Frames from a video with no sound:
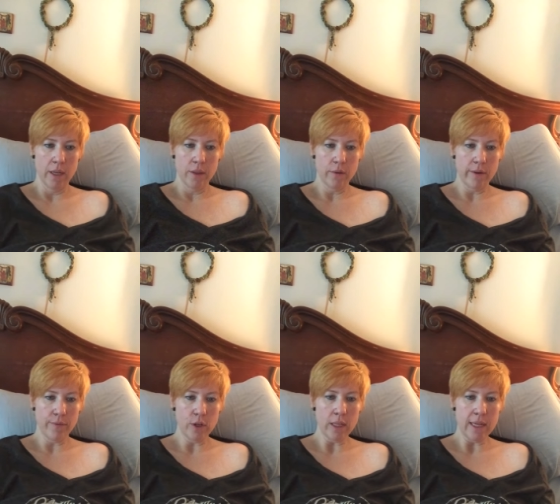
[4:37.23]
The
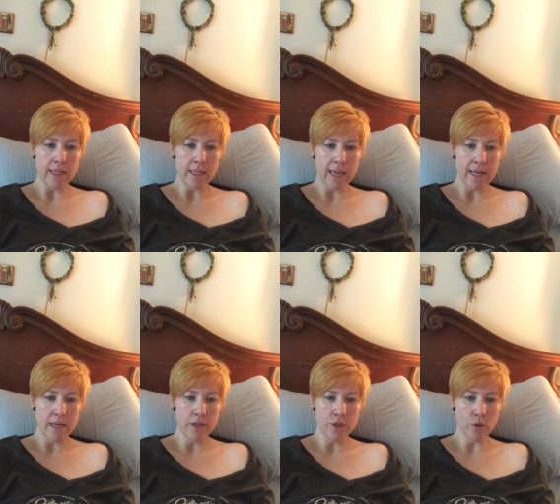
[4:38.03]
referral
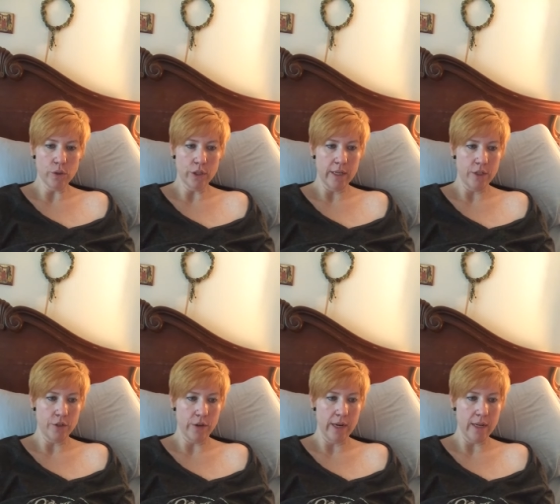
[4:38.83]
indicated a shoulder
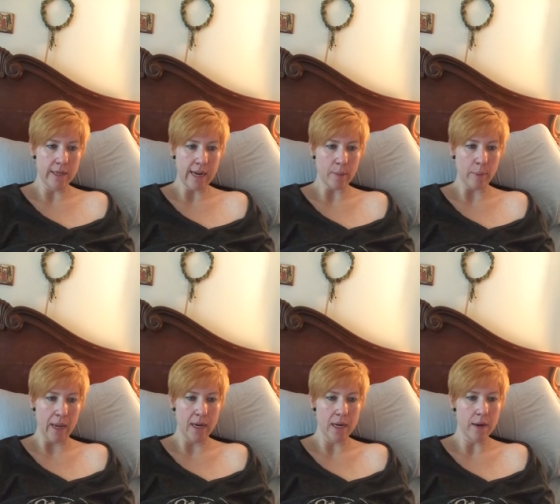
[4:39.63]
injury, neck
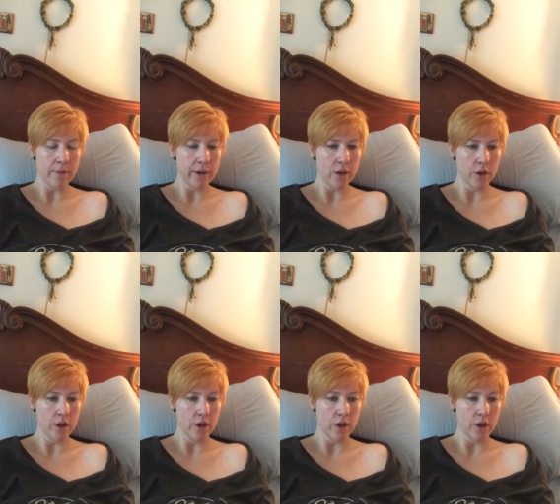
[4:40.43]
pain, and